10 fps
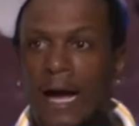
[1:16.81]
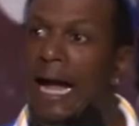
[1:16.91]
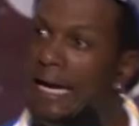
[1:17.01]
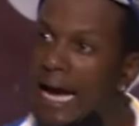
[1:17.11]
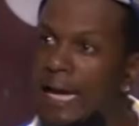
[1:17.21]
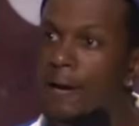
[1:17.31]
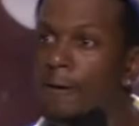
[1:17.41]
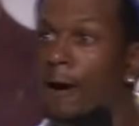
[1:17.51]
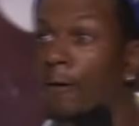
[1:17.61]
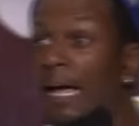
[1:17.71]
I ain't got no
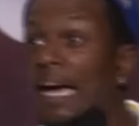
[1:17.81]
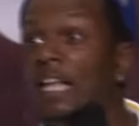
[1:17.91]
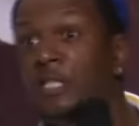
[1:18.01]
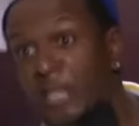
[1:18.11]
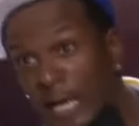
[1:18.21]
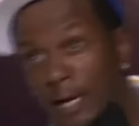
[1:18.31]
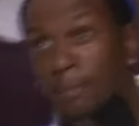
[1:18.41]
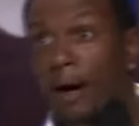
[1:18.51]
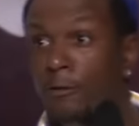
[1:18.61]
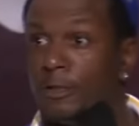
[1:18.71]
cold. I got a
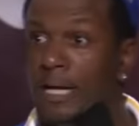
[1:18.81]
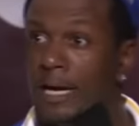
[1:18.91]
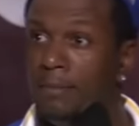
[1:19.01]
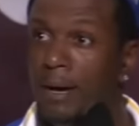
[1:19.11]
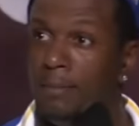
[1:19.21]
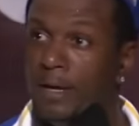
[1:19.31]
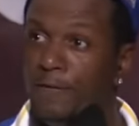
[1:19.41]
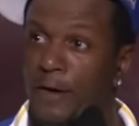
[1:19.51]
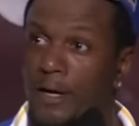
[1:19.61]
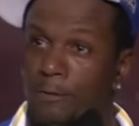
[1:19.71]
chicken bone stuck in my
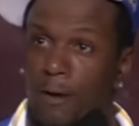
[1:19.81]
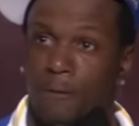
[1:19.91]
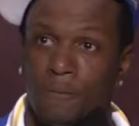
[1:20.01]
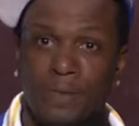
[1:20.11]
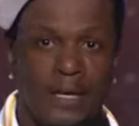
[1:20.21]
motherfucking throat.